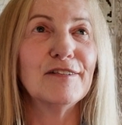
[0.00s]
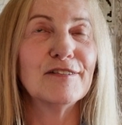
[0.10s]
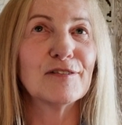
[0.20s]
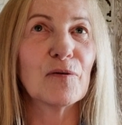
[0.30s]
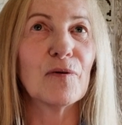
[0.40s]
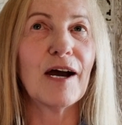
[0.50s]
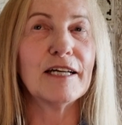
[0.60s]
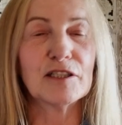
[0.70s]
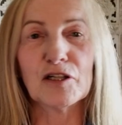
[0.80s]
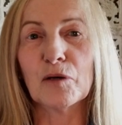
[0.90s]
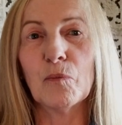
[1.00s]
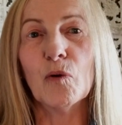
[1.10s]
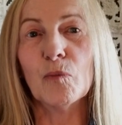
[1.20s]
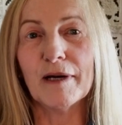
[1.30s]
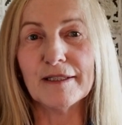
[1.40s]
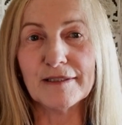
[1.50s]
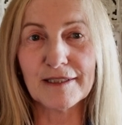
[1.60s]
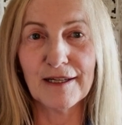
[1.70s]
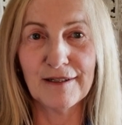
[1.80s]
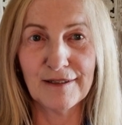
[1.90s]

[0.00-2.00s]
So I took a moment.